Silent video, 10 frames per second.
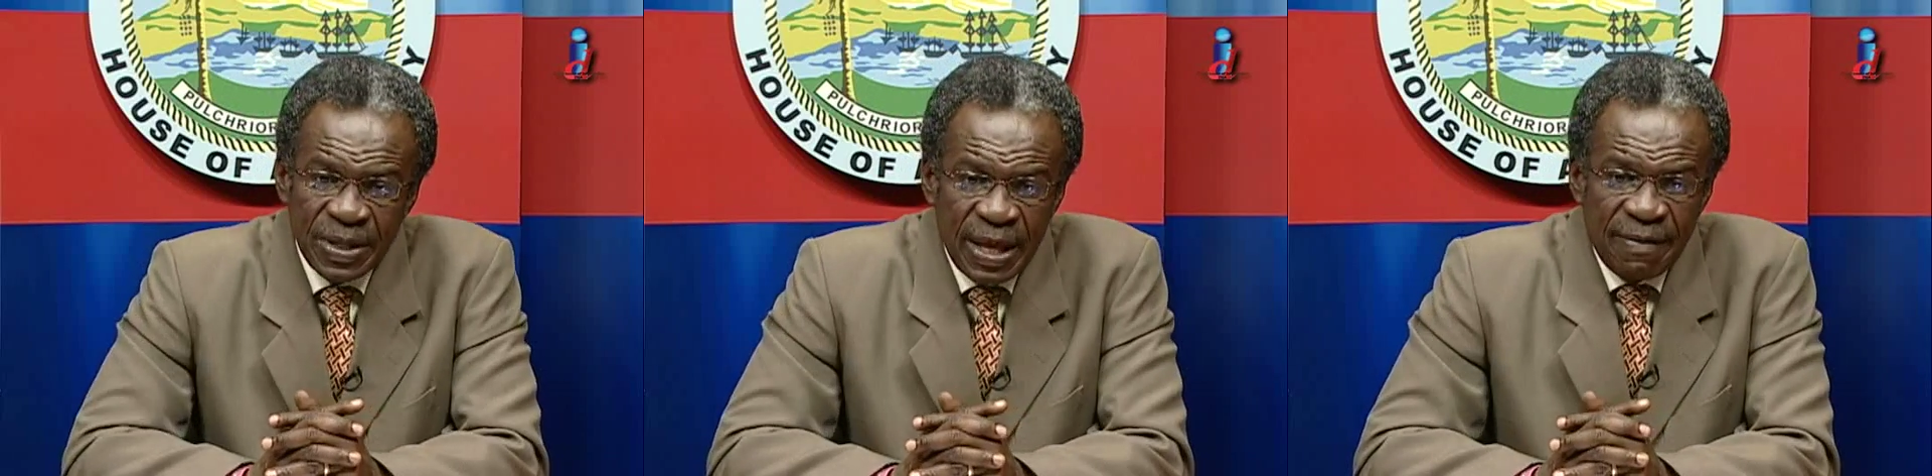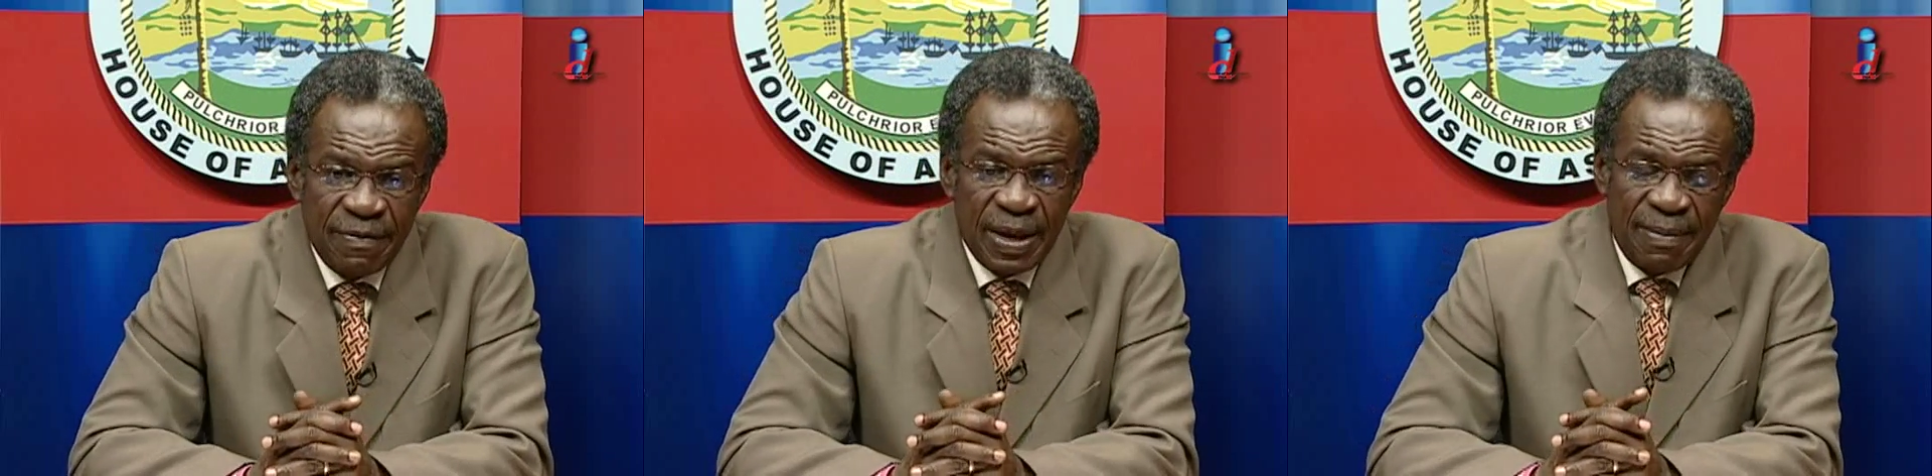to the
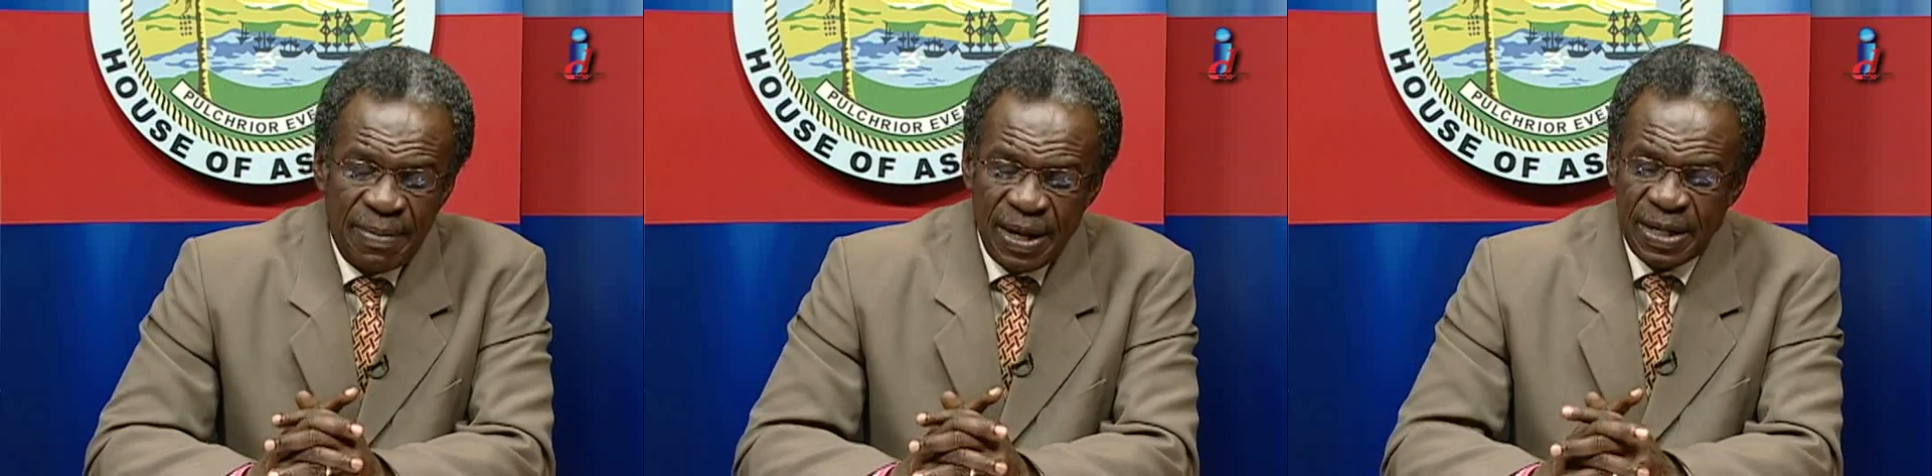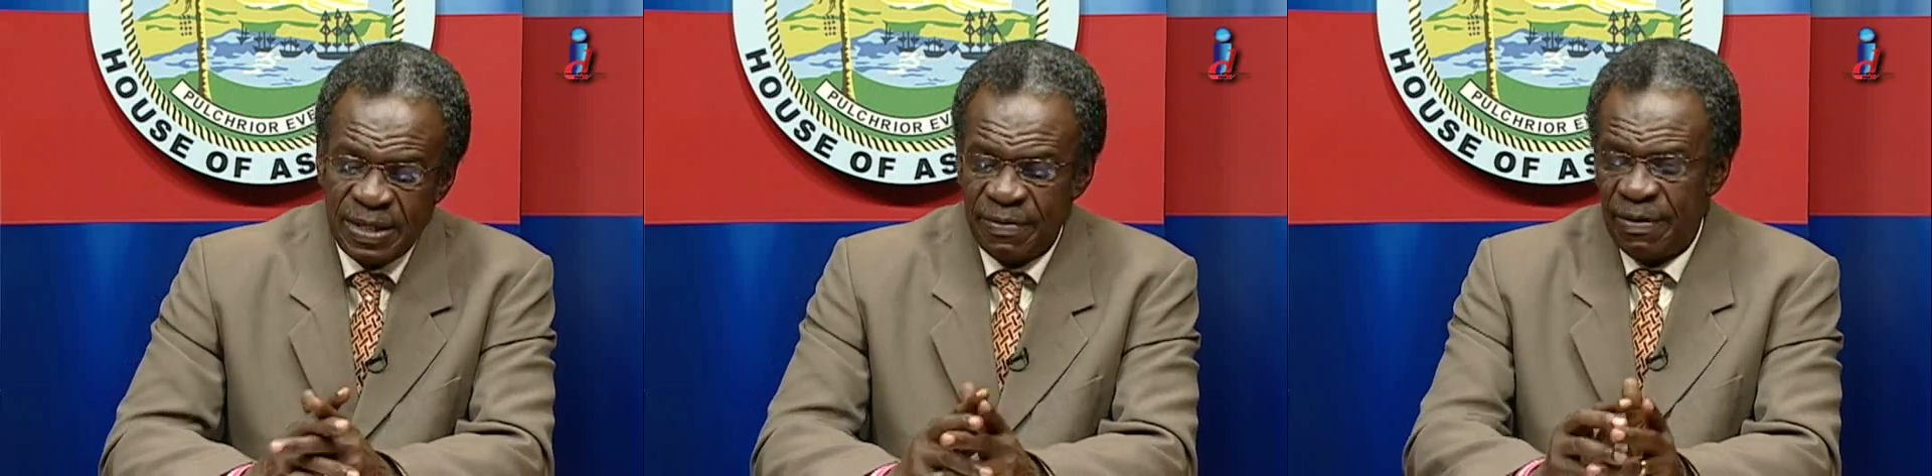
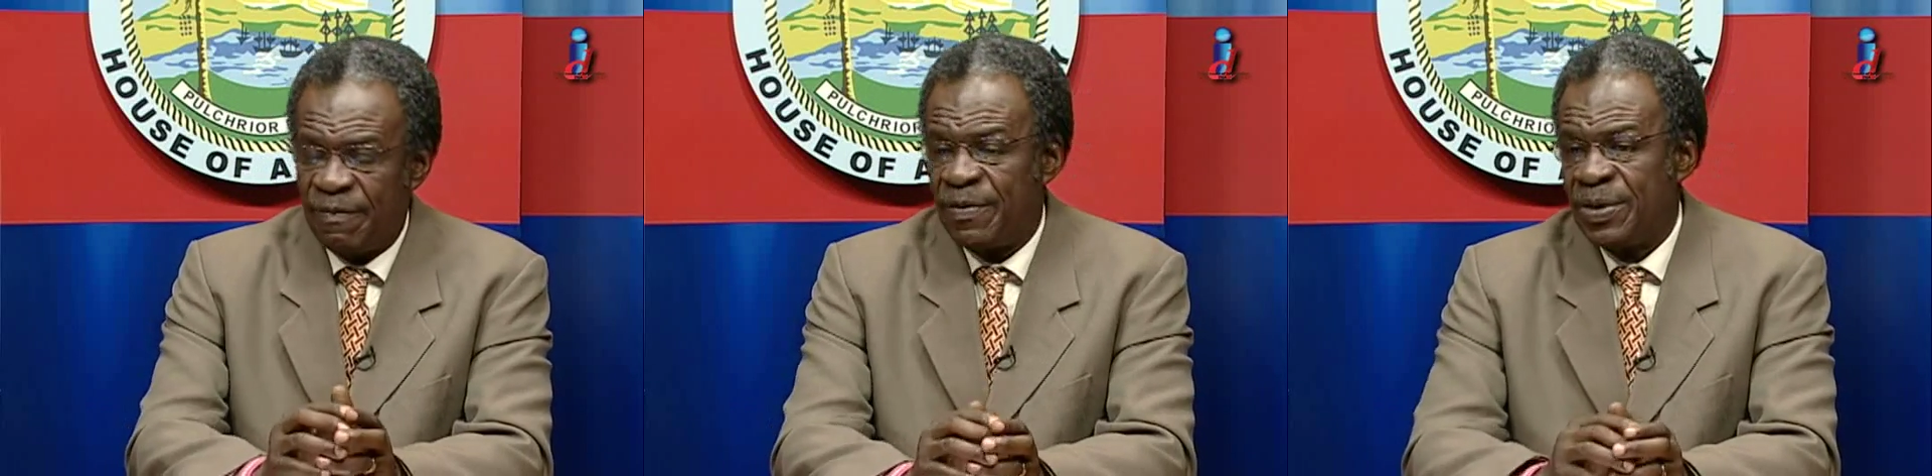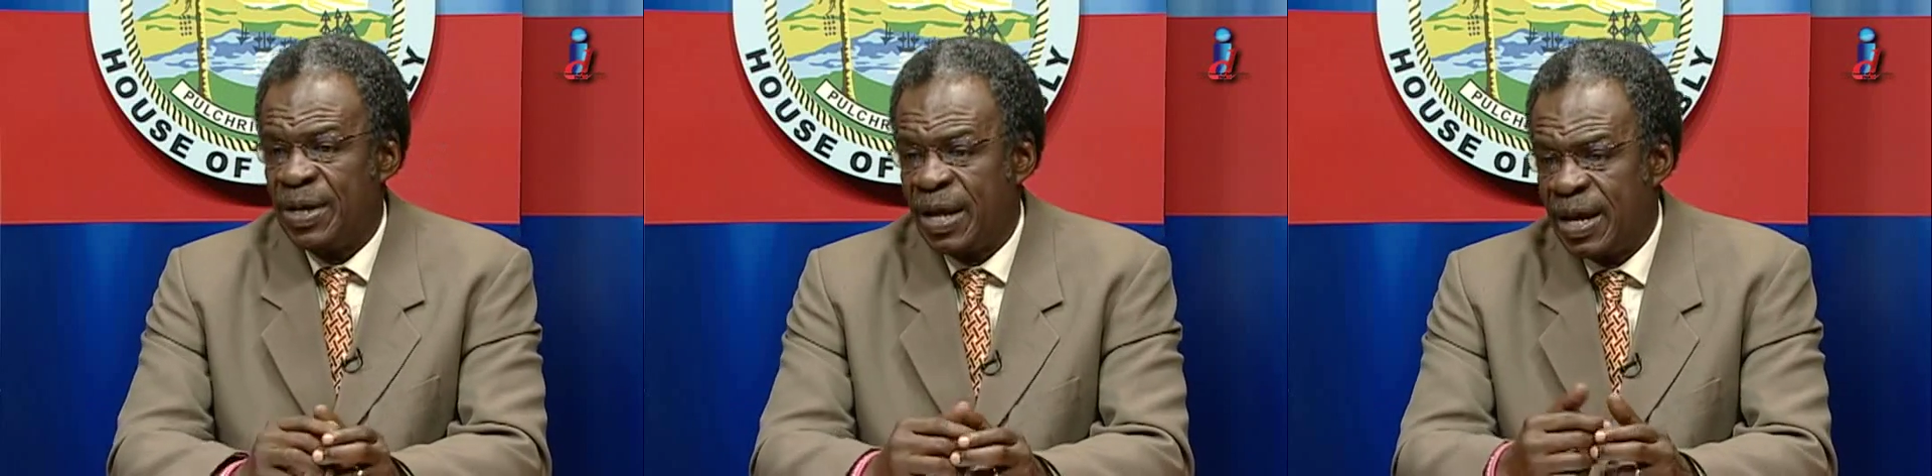availability of the
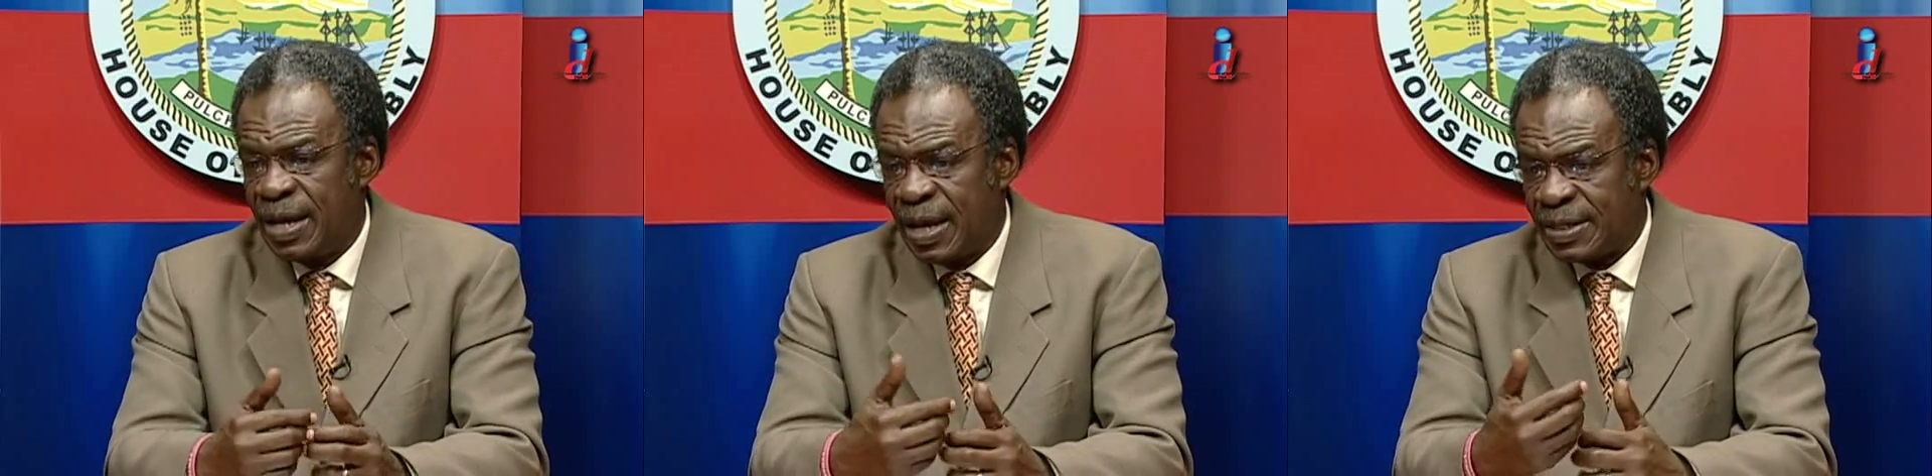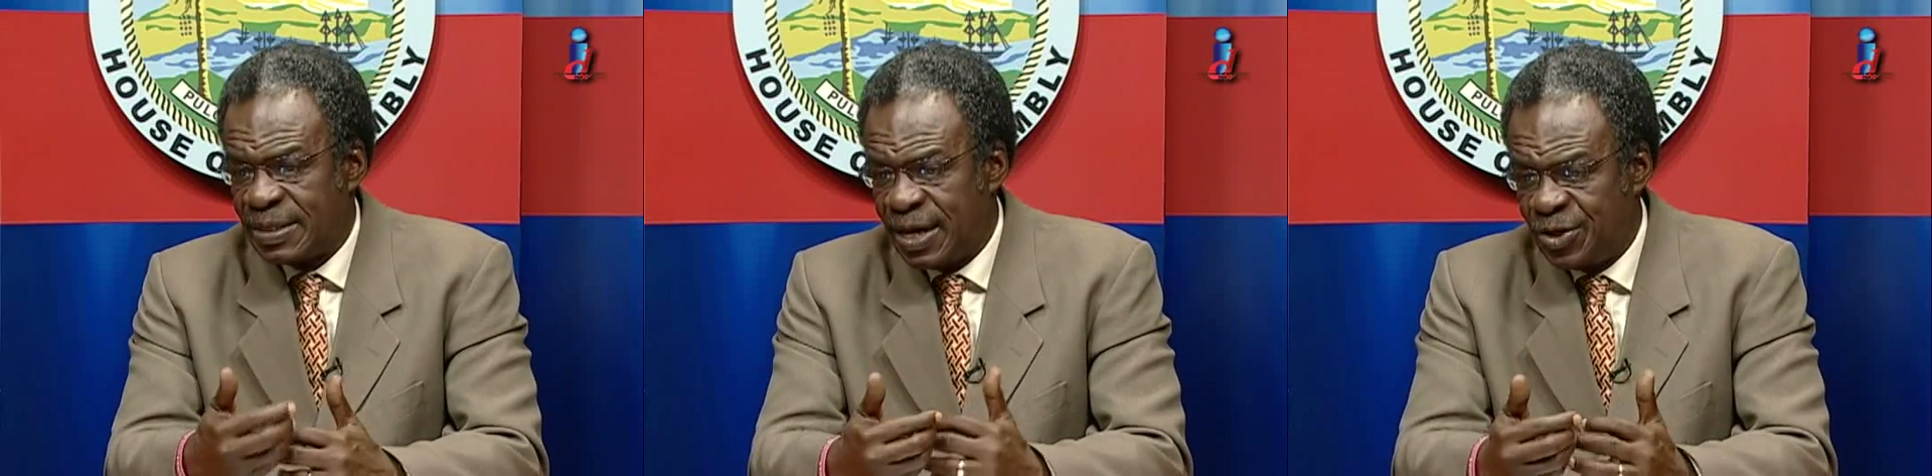funding and the
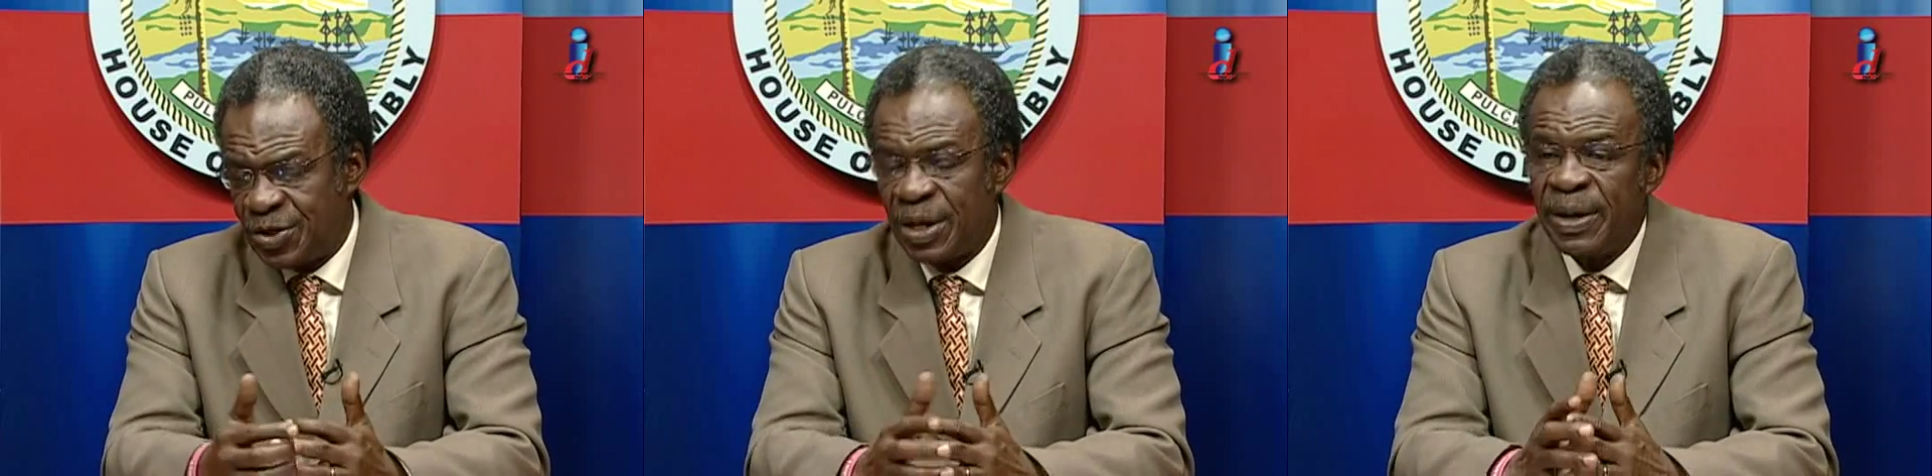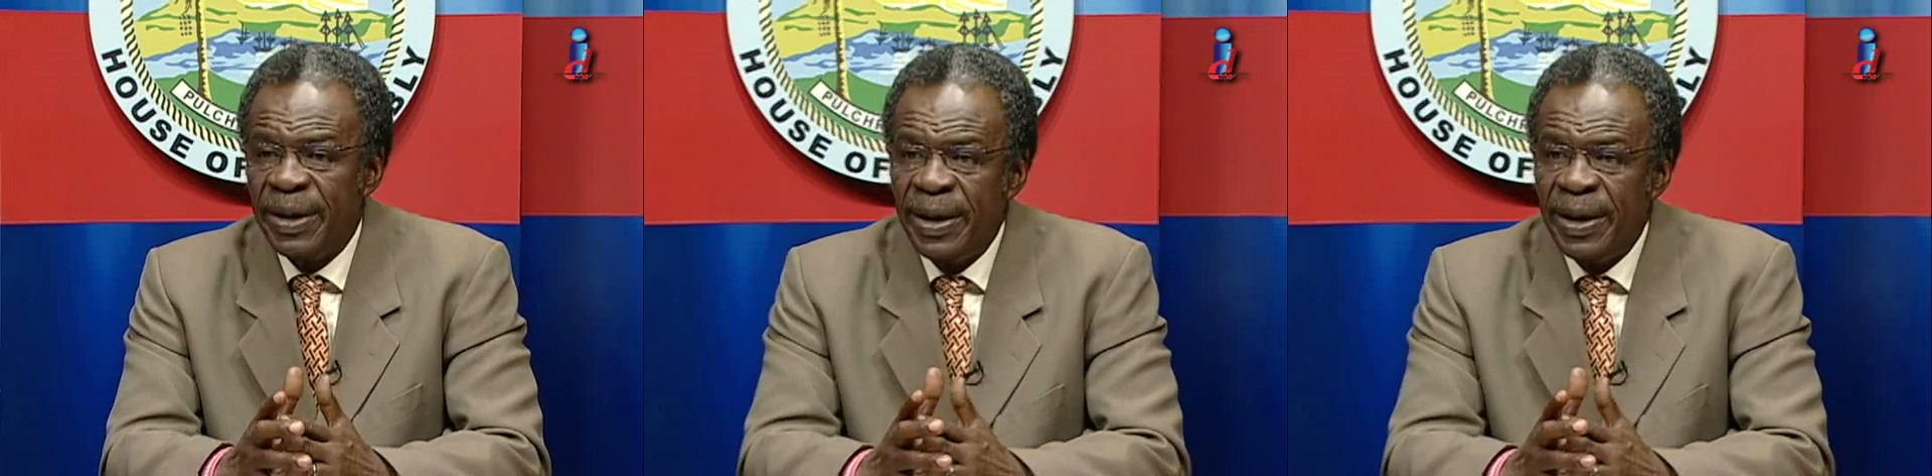extension.